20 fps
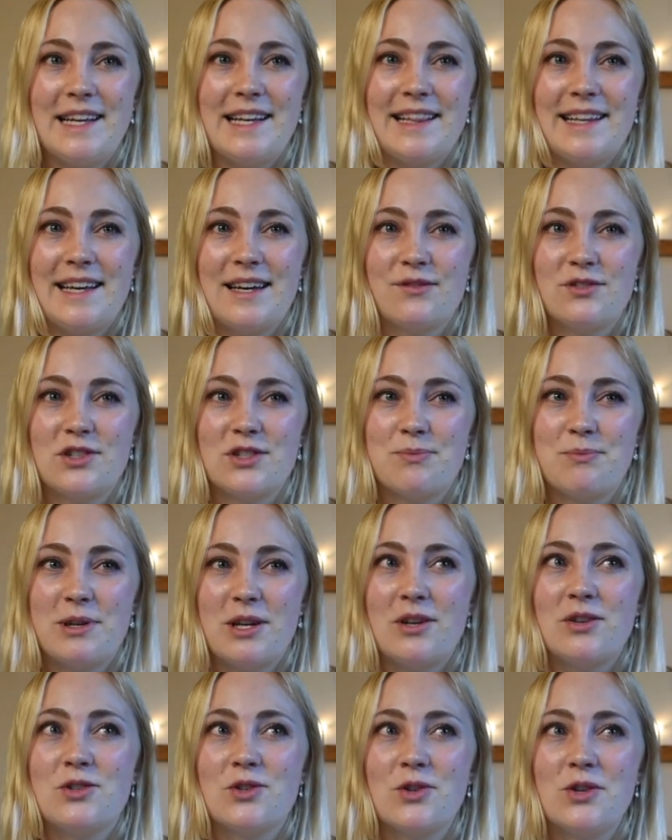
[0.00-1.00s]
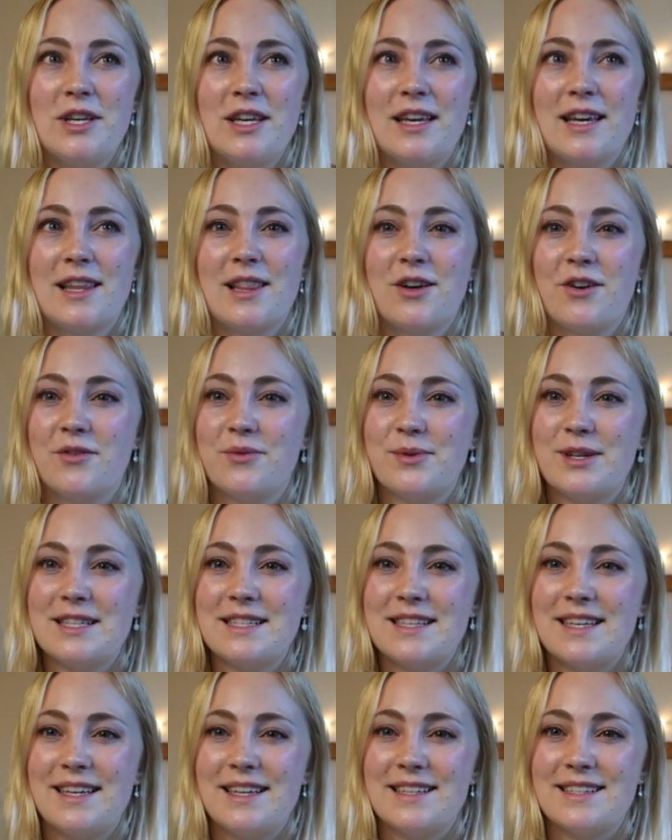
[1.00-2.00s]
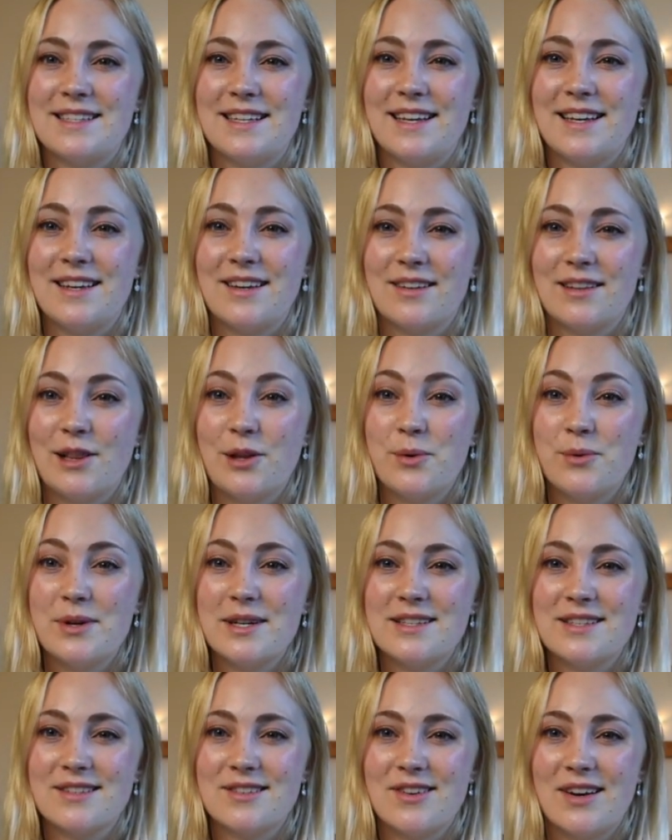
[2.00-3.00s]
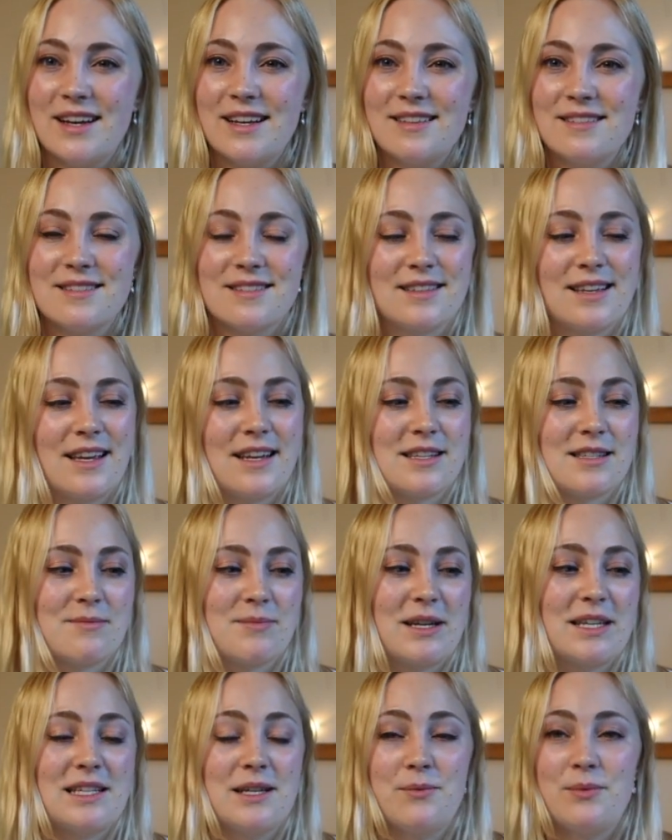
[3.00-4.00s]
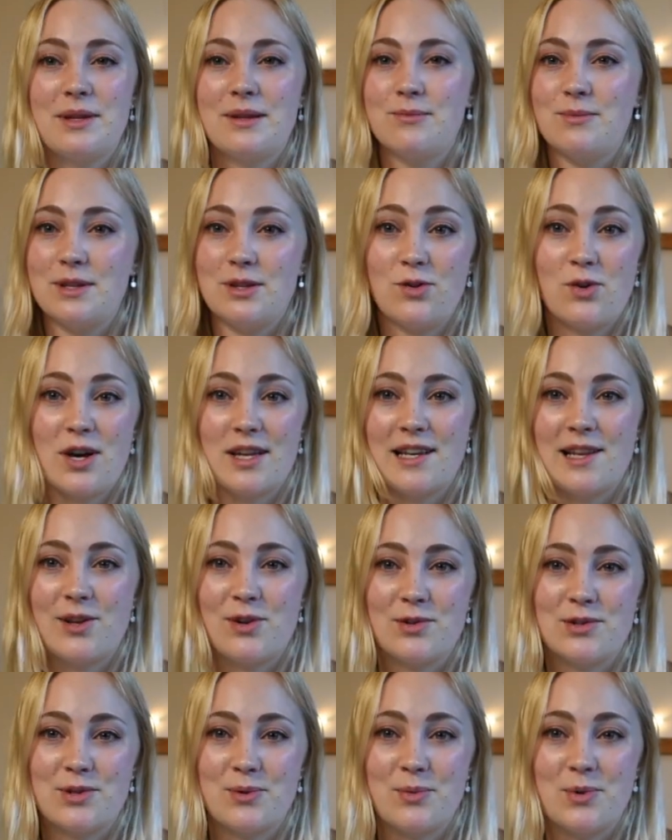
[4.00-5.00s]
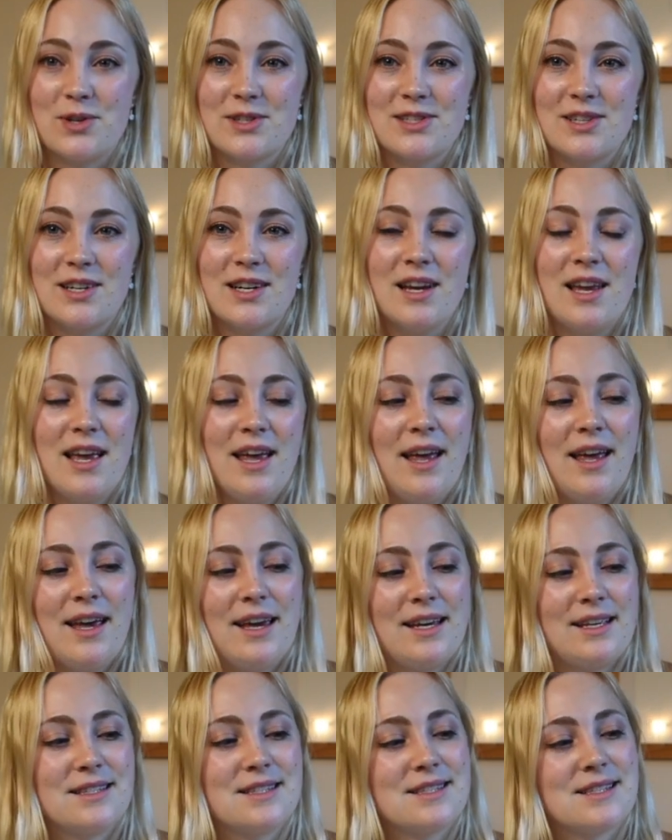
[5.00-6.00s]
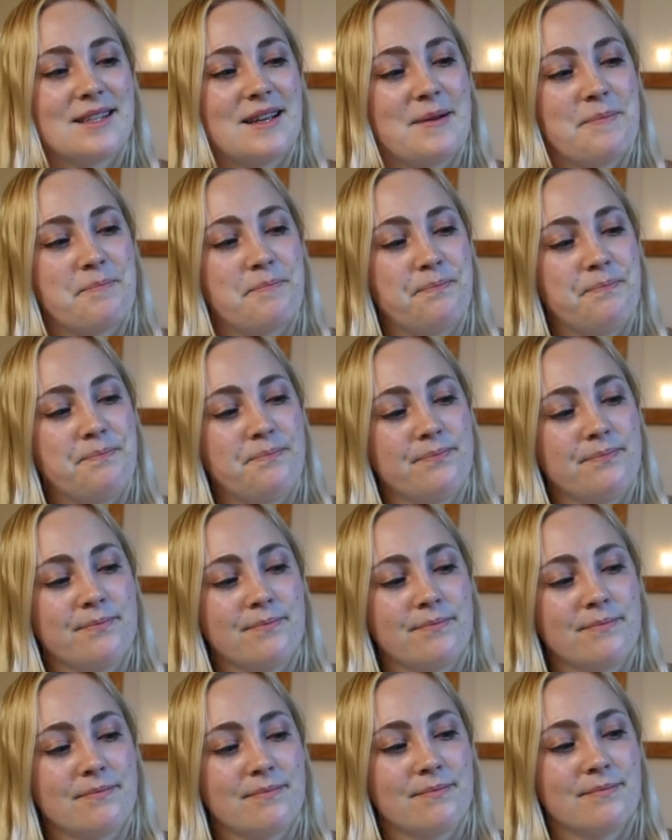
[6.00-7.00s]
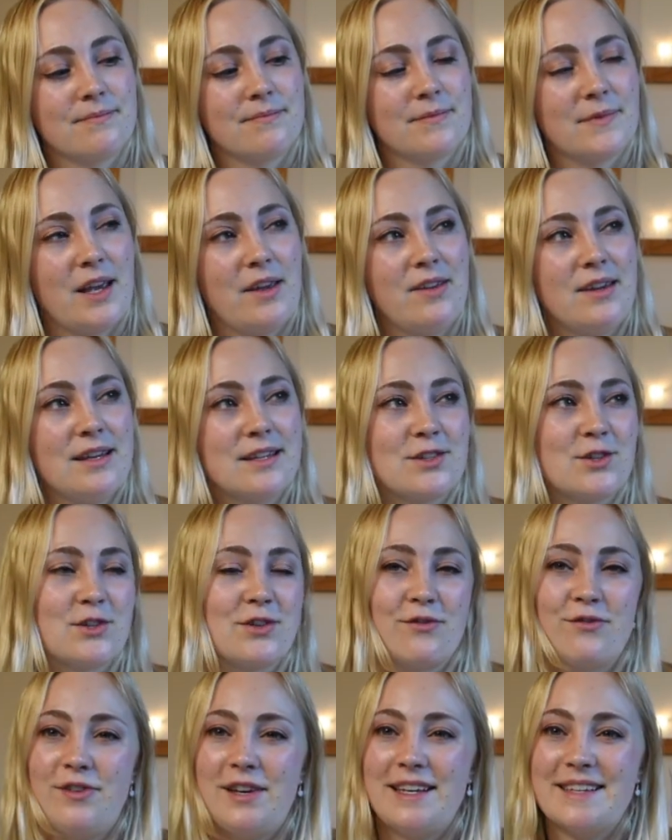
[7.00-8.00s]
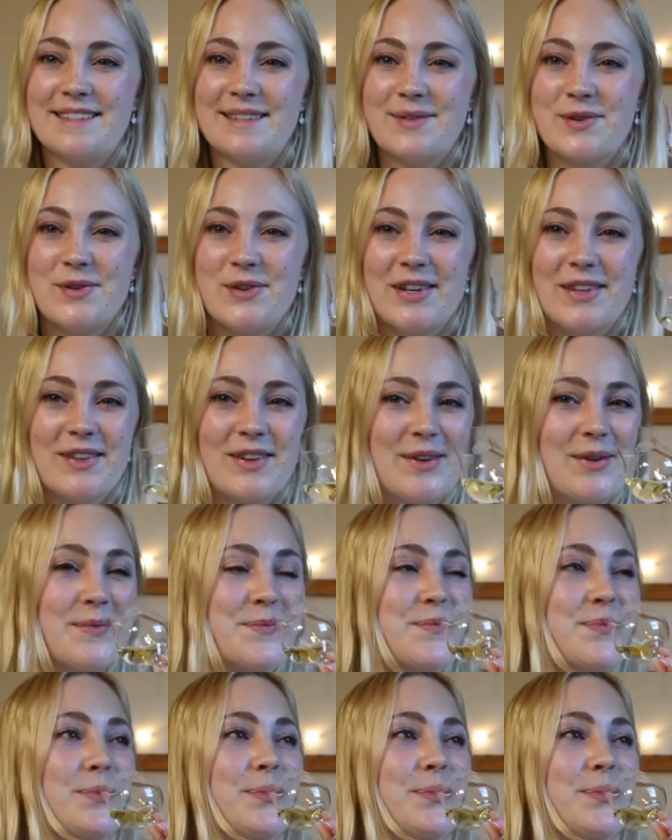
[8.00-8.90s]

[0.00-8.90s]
lately I've just been enjoying a lot of whiskey sitting at lower strengths, and especially with when you add lots of water, it's I think it's just a phase I'm going through.